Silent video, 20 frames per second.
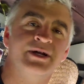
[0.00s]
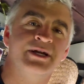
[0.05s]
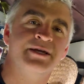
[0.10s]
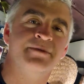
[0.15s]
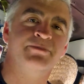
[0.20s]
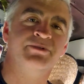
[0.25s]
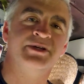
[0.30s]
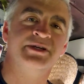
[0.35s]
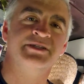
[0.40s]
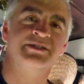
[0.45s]

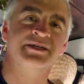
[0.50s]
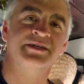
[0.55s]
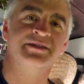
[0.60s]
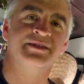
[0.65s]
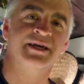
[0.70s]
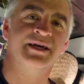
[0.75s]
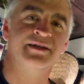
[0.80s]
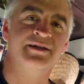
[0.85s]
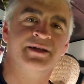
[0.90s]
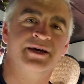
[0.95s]
already, please
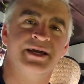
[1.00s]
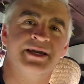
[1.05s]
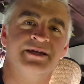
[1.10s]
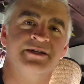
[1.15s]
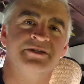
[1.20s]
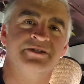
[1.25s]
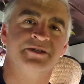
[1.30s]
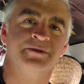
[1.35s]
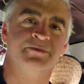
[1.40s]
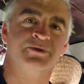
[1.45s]
hit that
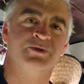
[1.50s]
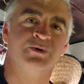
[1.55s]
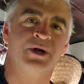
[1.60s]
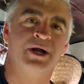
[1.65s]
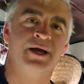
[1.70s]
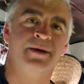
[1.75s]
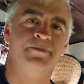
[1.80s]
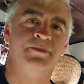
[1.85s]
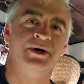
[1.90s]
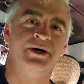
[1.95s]
like and
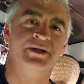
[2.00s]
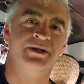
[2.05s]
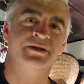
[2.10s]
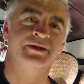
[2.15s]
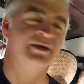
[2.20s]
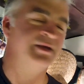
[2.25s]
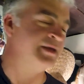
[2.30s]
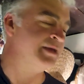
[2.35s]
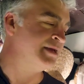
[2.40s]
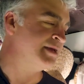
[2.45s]
subscribe
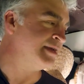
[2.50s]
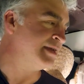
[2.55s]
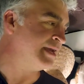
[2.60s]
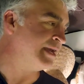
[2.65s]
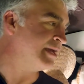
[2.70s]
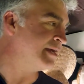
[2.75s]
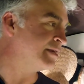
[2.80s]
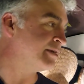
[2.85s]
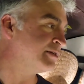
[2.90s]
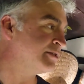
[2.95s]
button.
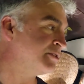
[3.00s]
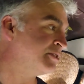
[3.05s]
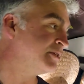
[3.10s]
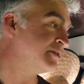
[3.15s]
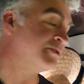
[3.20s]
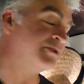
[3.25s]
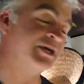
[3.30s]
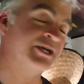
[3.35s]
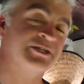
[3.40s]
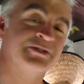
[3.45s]
And
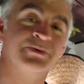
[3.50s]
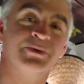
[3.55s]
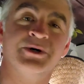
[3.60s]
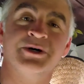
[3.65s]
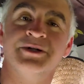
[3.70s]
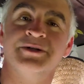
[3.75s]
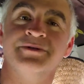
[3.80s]
until next